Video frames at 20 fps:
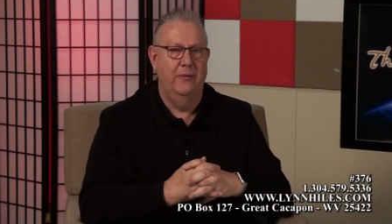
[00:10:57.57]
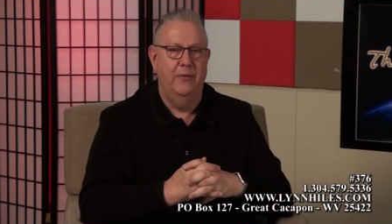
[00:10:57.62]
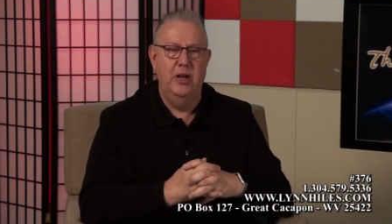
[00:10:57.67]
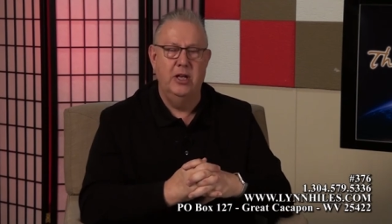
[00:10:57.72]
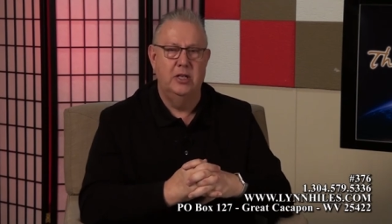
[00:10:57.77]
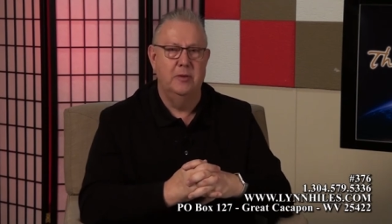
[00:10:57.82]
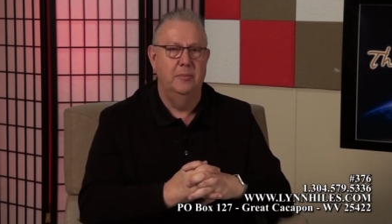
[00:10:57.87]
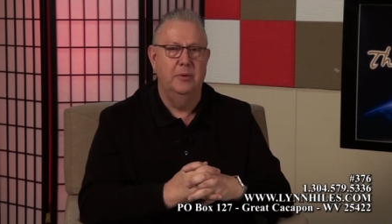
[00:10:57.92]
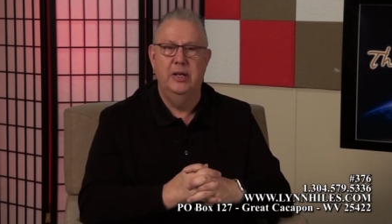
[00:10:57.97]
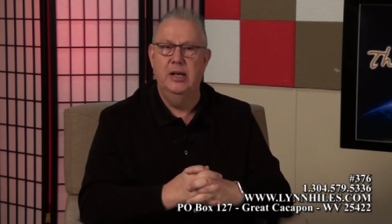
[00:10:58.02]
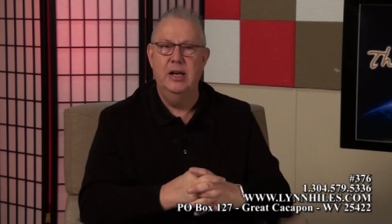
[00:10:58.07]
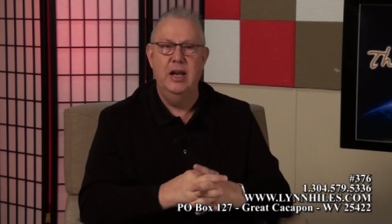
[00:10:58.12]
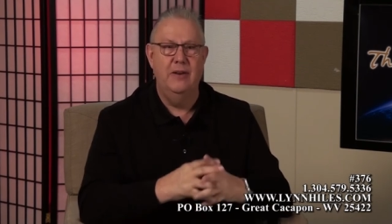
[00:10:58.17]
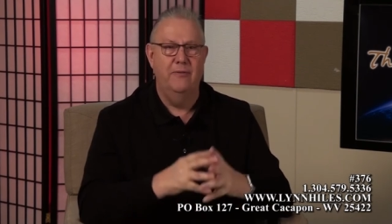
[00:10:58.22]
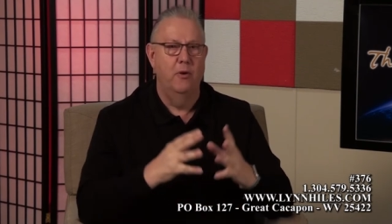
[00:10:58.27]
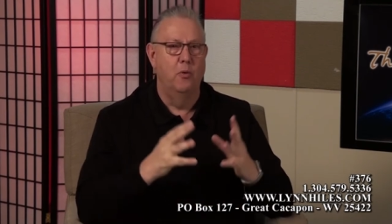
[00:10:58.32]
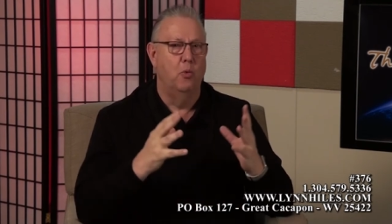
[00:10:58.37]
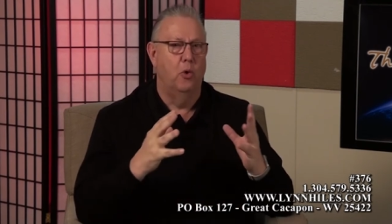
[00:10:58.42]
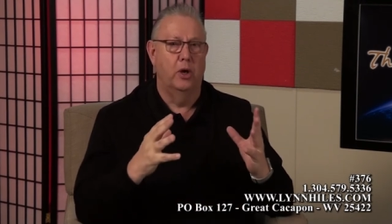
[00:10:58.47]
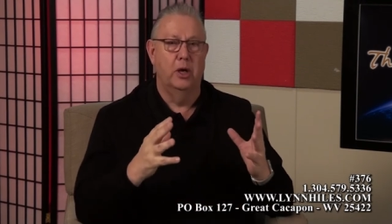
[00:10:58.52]
of Egypt didn't
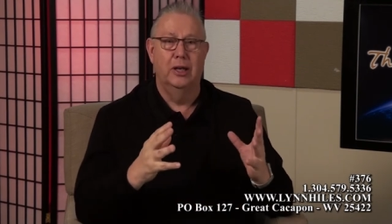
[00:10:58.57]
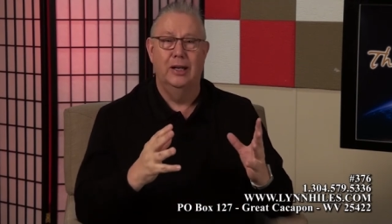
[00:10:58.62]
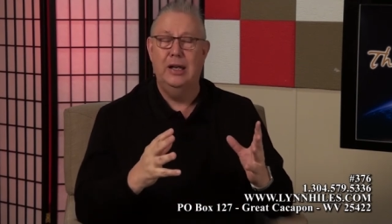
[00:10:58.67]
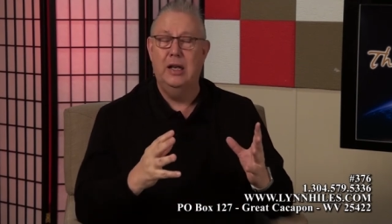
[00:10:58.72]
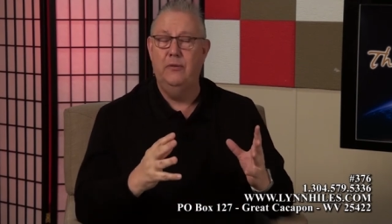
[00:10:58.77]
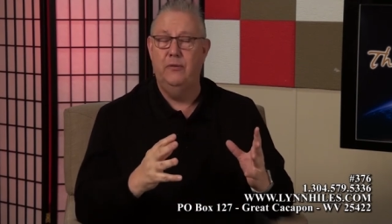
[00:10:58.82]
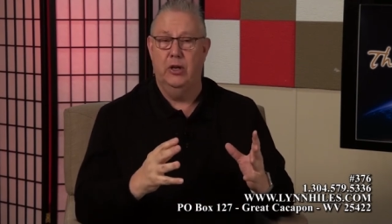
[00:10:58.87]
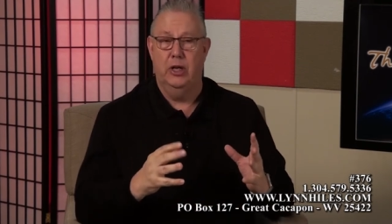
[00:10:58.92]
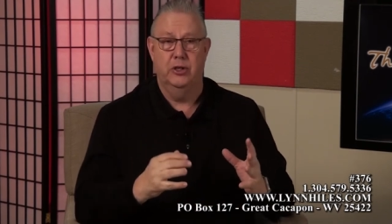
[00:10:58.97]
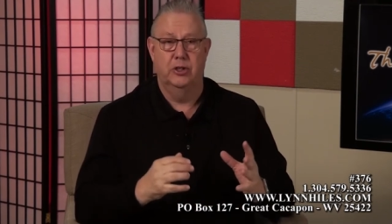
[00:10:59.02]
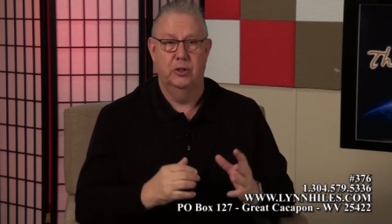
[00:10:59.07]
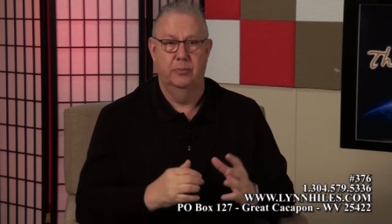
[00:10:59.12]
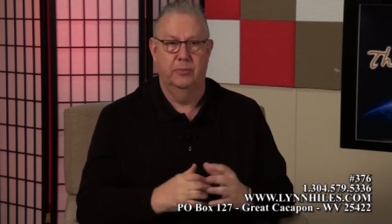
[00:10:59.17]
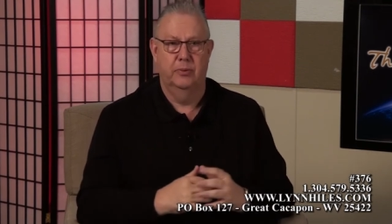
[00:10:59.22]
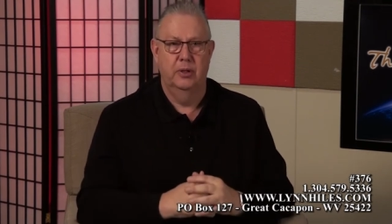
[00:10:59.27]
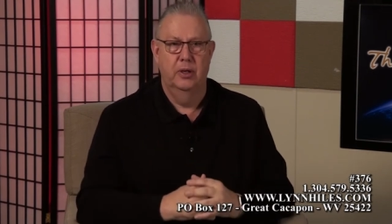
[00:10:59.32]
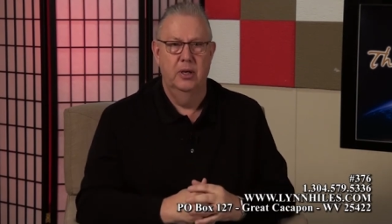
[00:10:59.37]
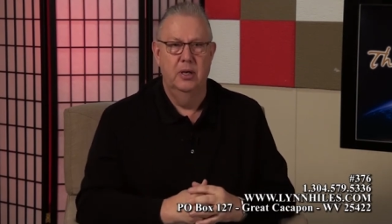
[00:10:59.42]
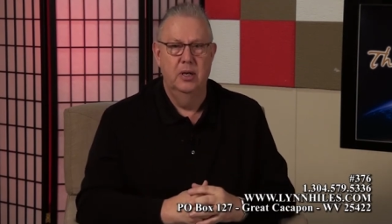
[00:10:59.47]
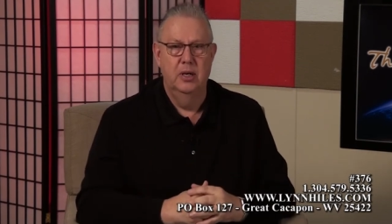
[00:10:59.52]
even want to leave
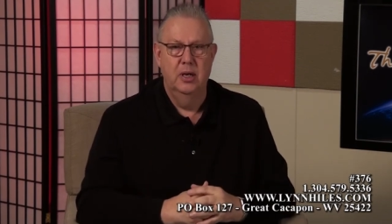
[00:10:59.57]
Egypt.